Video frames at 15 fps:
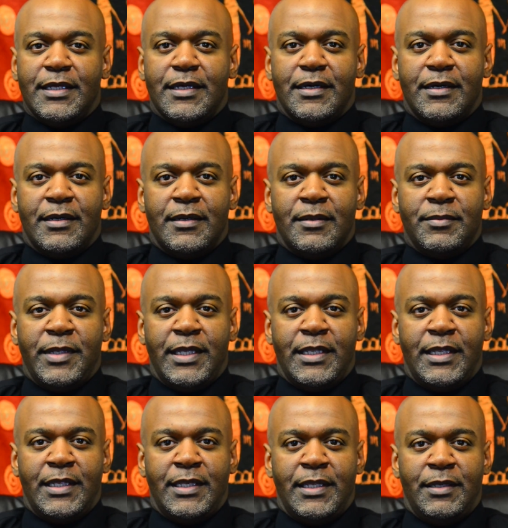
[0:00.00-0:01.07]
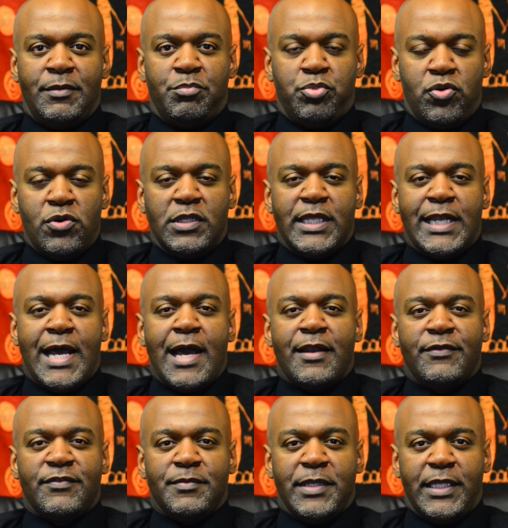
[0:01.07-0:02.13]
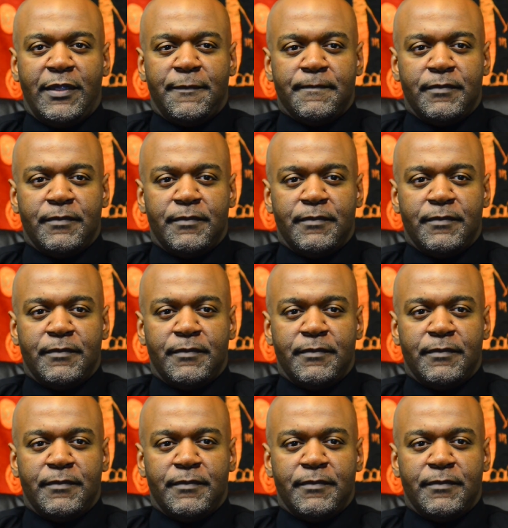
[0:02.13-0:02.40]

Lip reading: and pull that out of me.